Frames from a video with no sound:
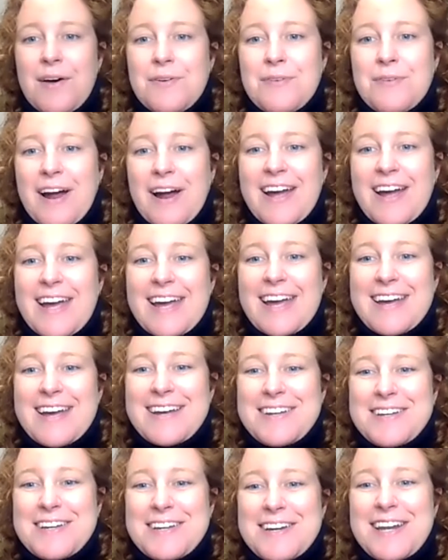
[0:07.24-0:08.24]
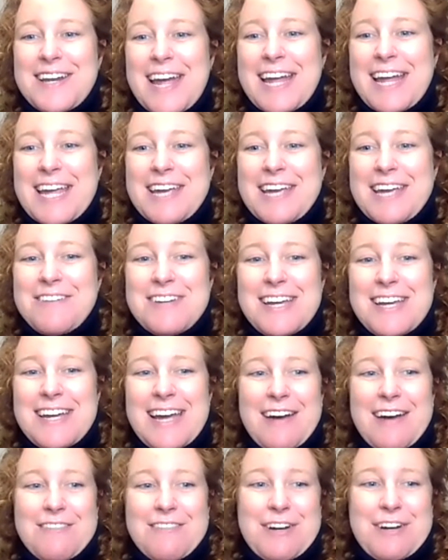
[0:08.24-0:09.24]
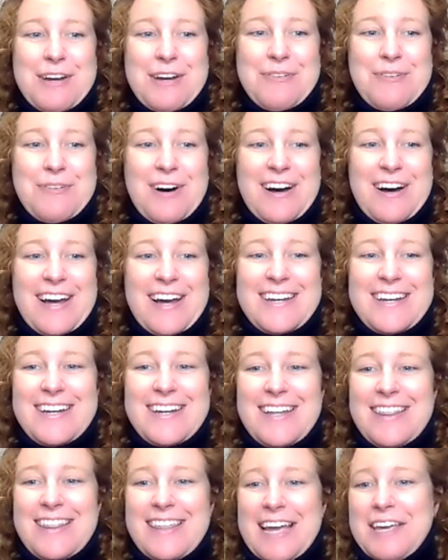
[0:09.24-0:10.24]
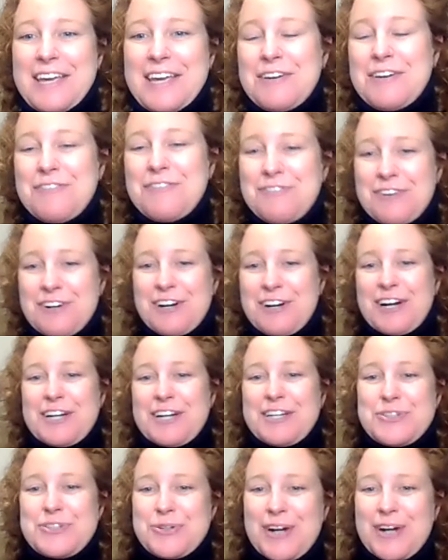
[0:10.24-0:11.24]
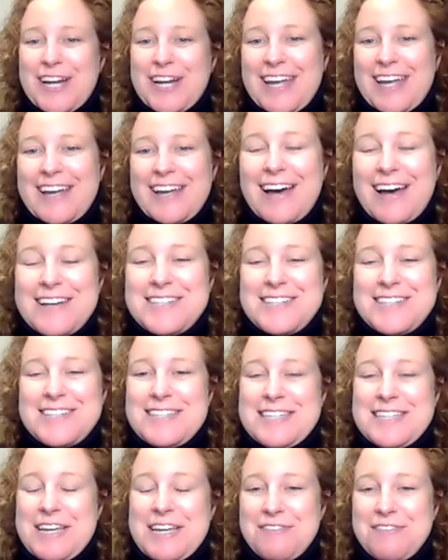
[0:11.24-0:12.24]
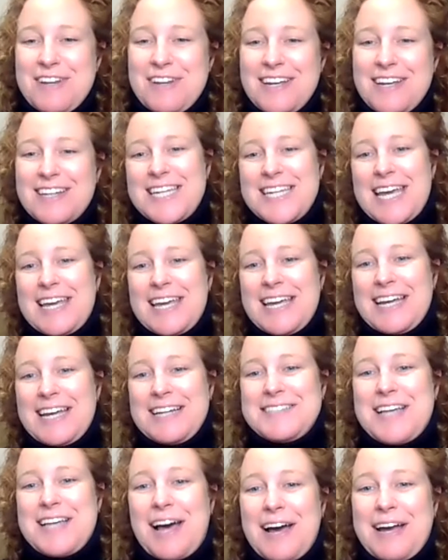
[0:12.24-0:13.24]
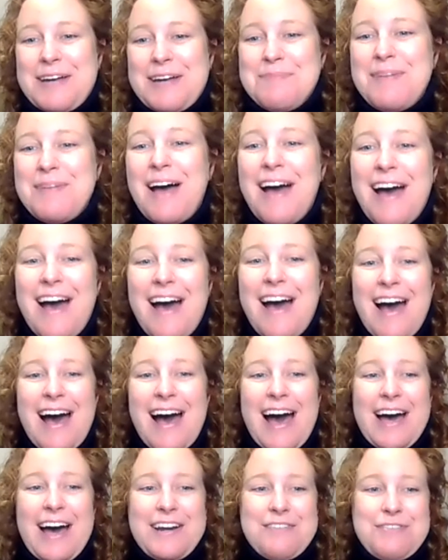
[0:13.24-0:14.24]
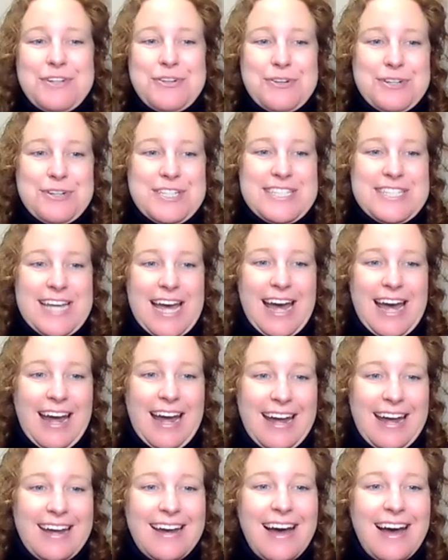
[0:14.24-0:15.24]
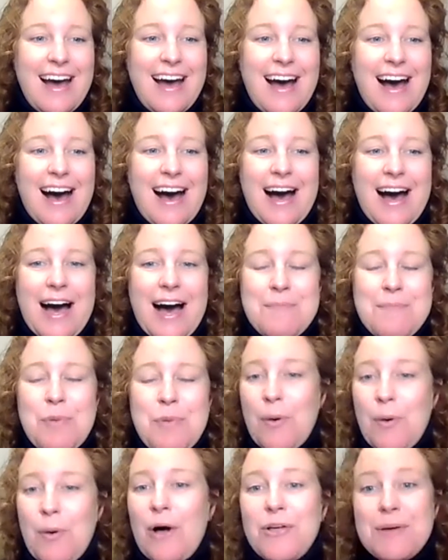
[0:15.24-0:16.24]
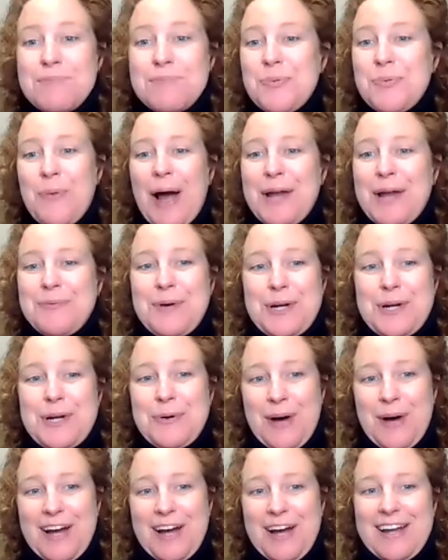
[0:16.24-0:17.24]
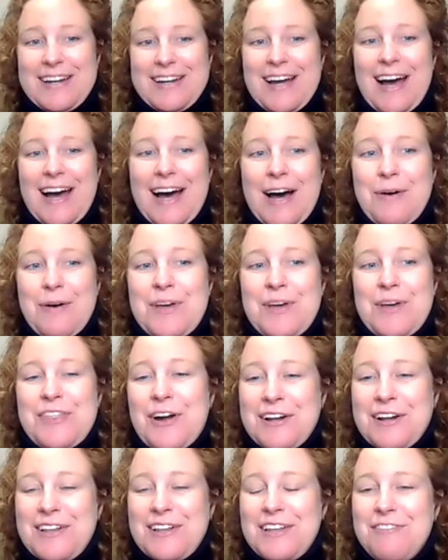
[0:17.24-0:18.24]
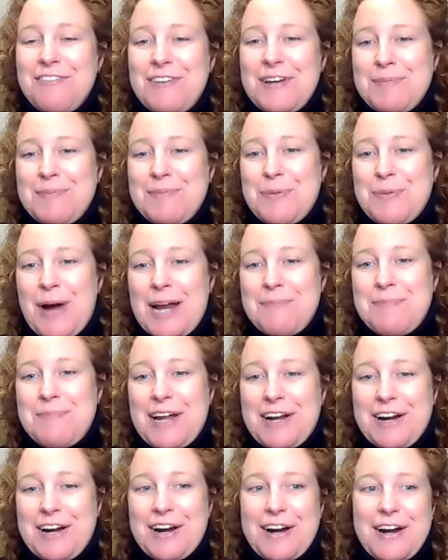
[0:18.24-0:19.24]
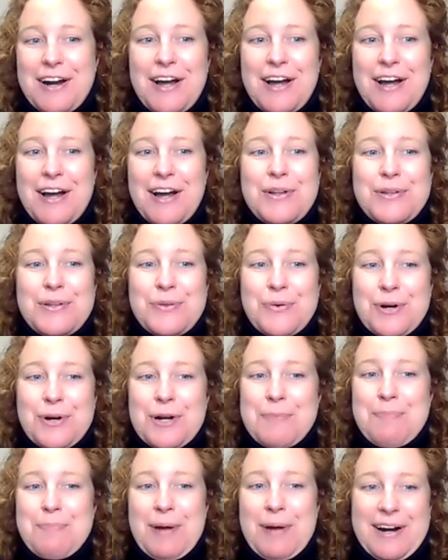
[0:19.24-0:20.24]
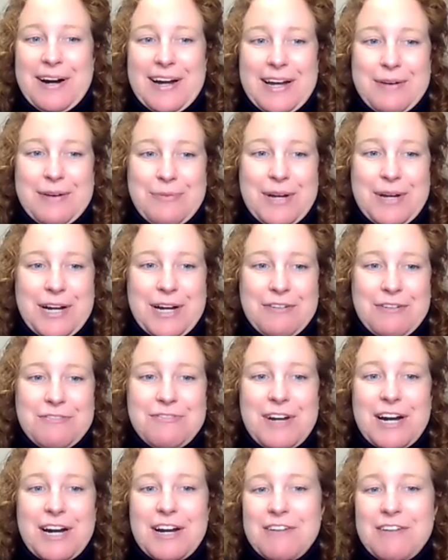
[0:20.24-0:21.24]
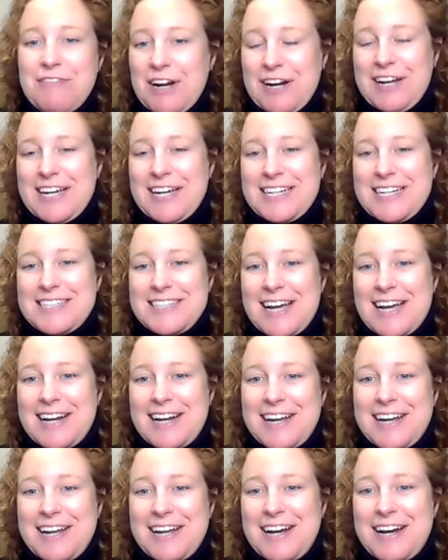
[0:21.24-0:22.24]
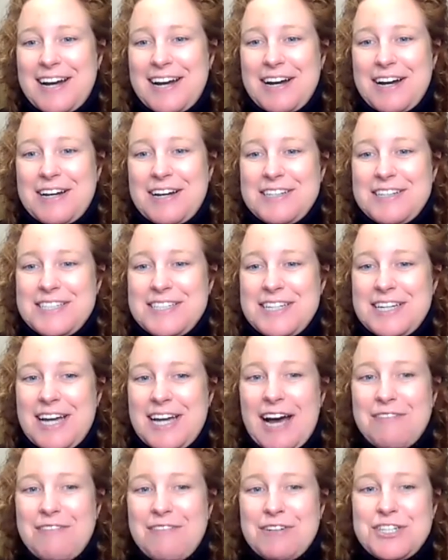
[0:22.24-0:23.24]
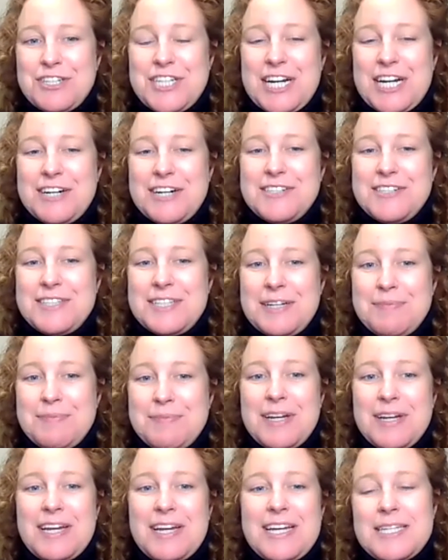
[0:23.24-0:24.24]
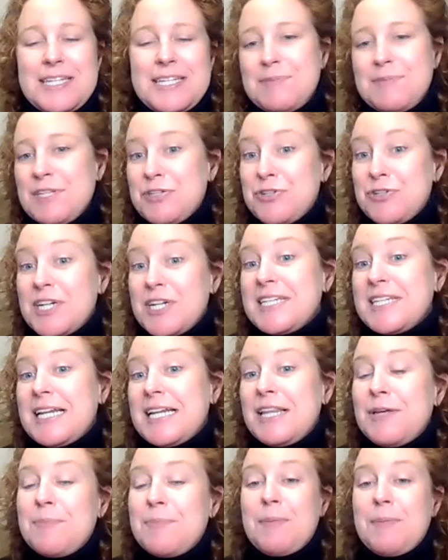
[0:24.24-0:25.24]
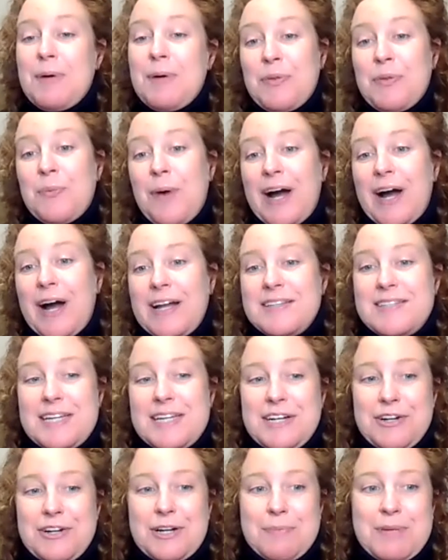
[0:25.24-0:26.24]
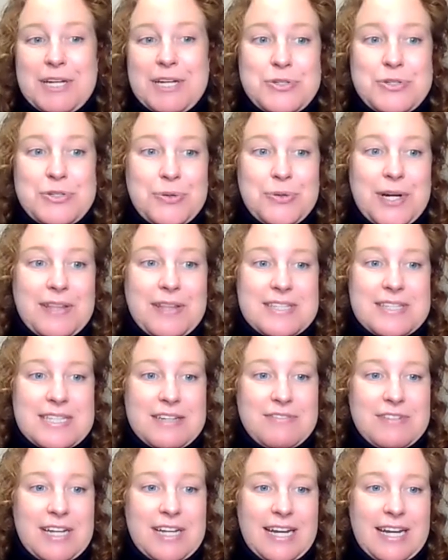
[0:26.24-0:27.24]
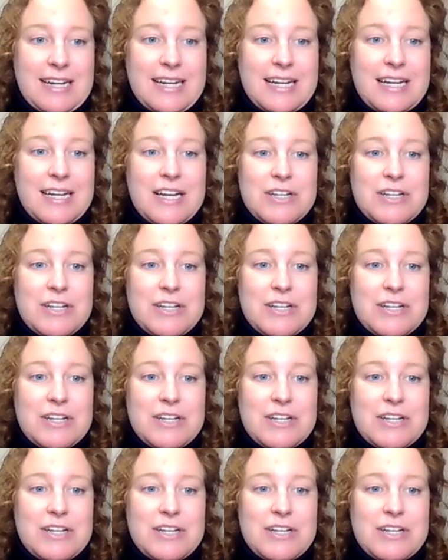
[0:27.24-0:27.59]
All right. Good evening, everyone. Thank you for joining us this evening and taking time out of your day. Welcome to Wine 101 with our Clif family winemaker, Laura Barrett. We are very, very excited to have her share some tips and tricks and a little bit about the wines that you're going to be enjoying this evening.